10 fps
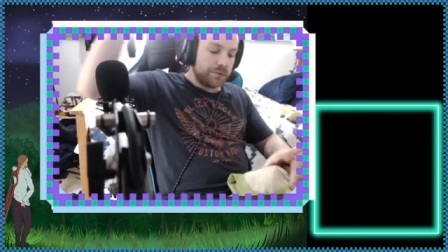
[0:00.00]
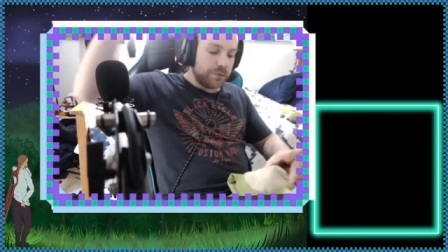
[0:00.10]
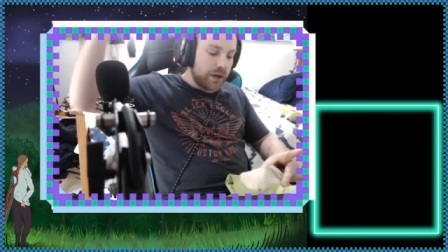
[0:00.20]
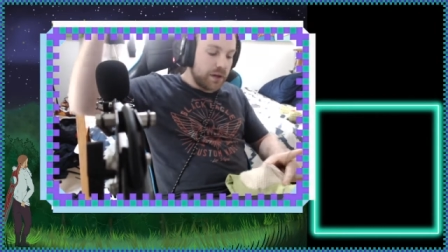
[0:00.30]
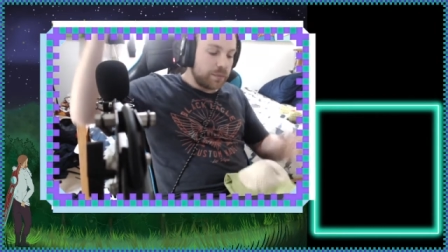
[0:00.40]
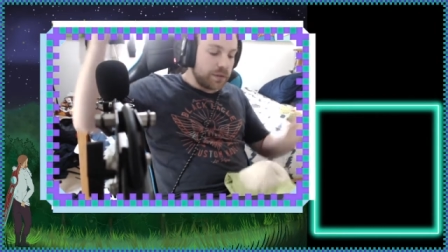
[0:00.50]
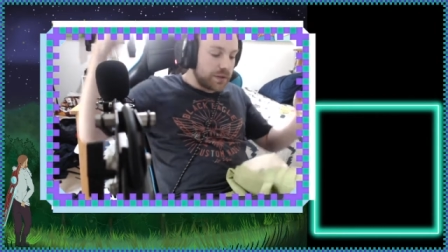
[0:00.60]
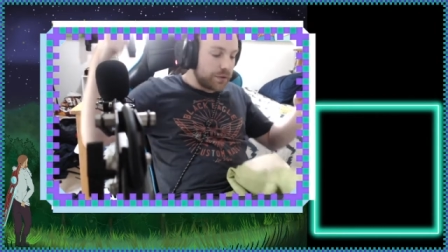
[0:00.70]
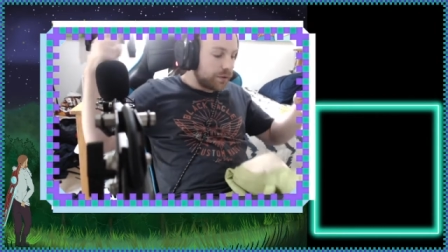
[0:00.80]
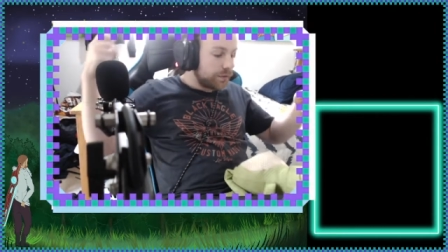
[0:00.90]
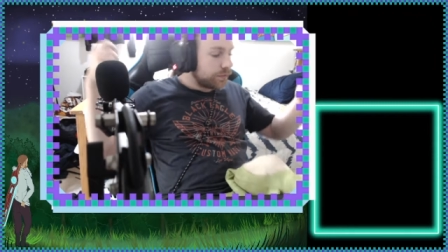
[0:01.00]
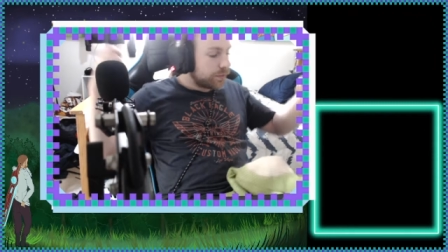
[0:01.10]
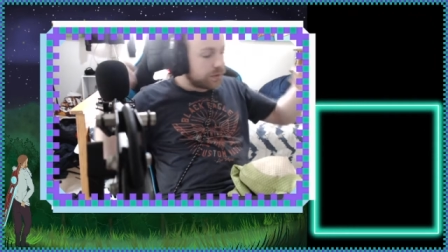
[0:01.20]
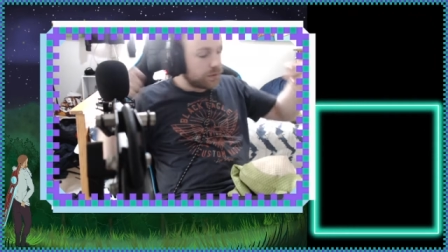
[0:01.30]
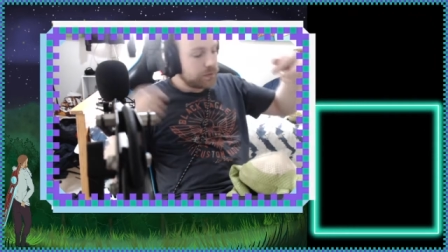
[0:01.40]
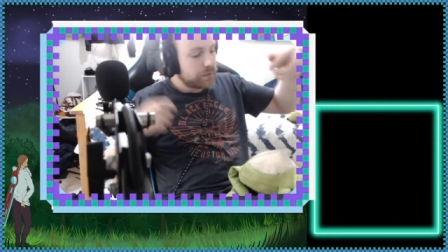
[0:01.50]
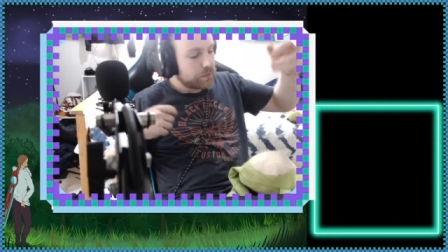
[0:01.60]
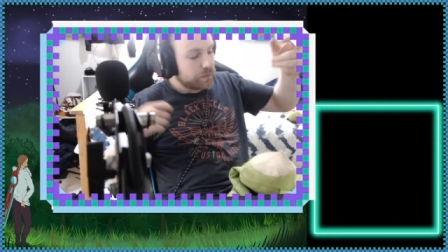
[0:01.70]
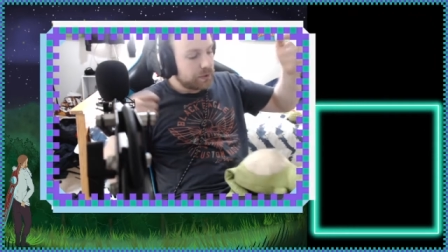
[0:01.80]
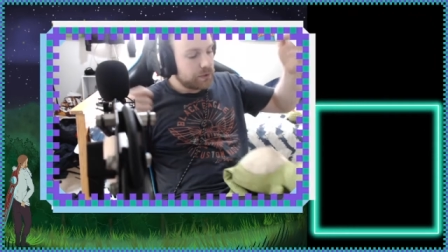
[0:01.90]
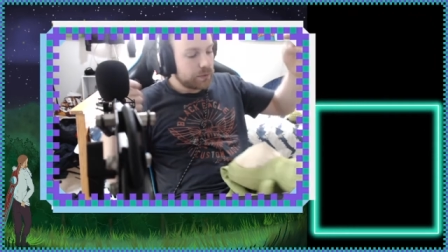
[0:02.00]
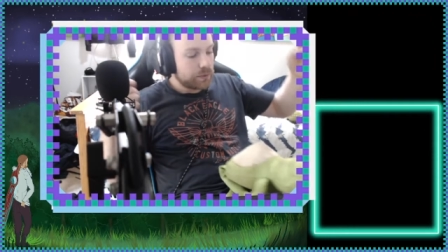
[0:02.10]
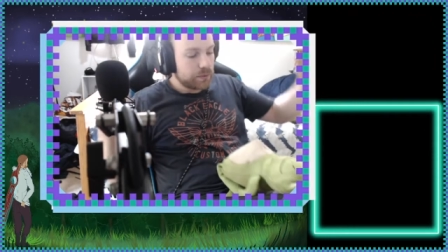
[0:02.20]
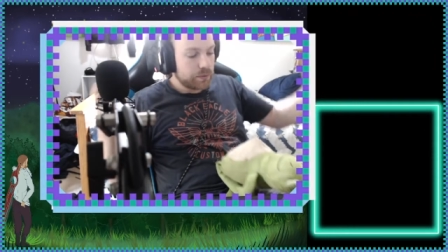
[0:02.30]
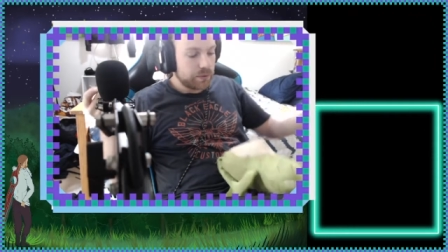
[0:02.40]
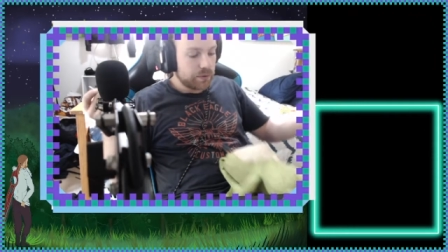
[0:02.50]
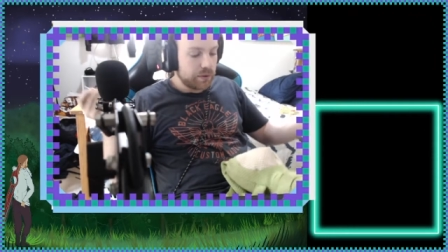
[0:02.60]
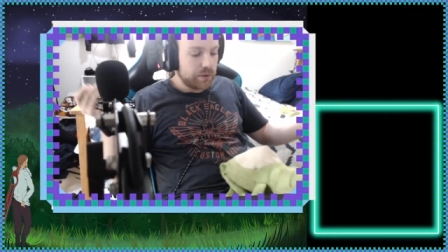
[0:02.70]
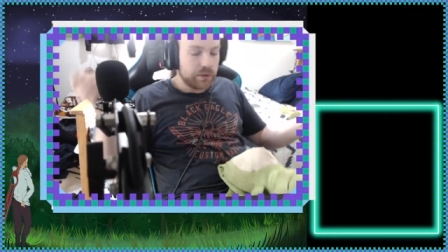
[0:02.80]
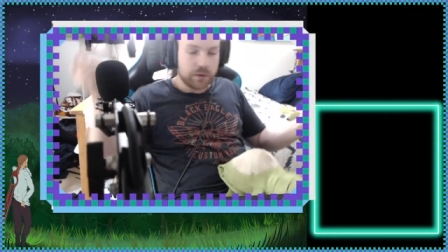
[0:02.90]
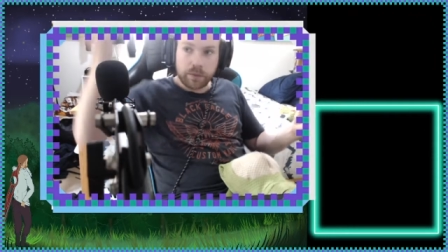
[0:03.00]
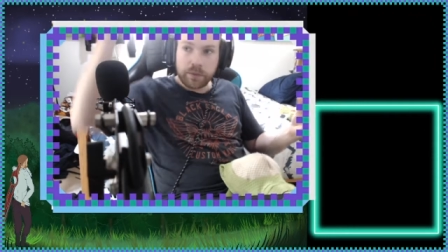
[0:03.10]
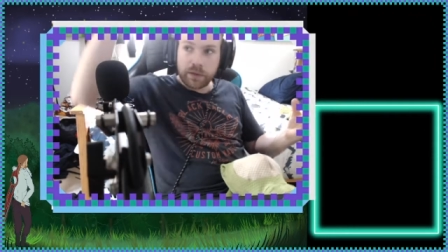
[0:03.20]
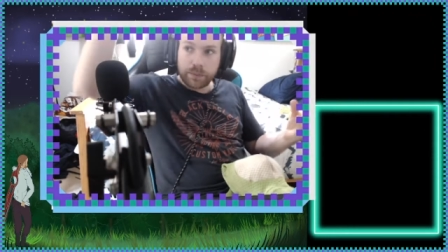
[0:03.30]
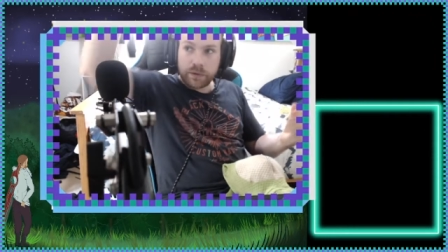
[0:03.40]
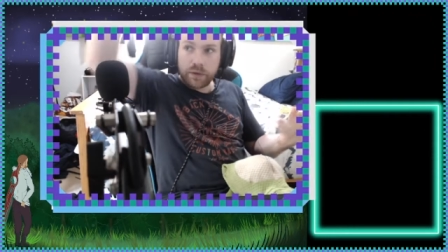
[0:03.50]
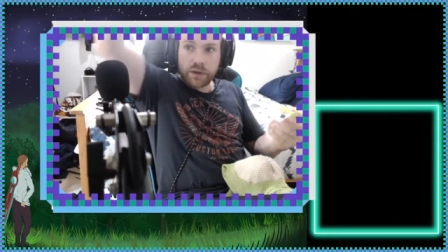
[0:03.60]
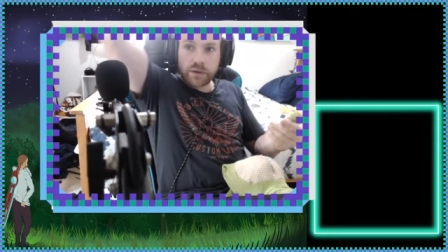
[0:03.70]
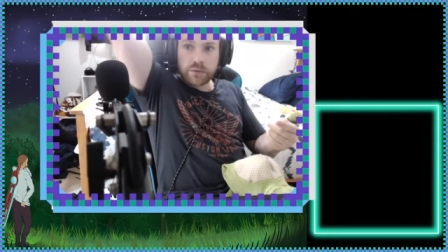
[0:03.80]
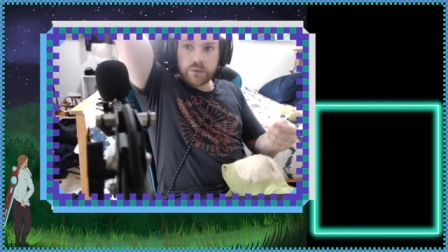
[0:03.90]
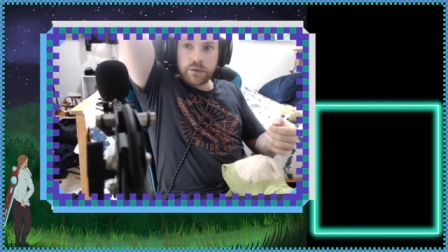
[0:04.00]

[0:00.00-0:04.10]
braid material, because when you're climbing up the ladder